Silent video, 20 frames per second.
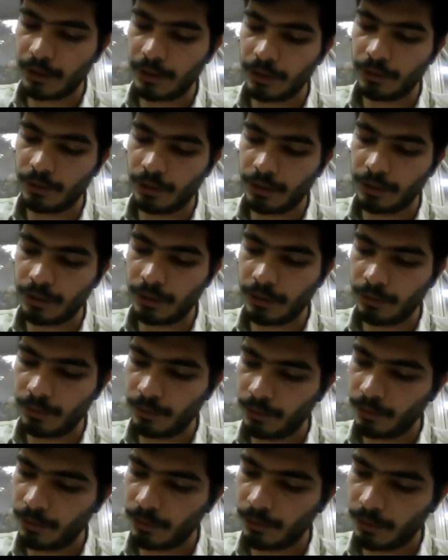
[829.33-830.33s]

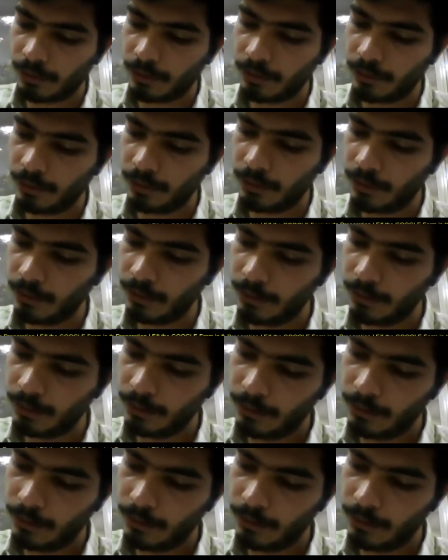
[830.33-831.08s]
[no speech]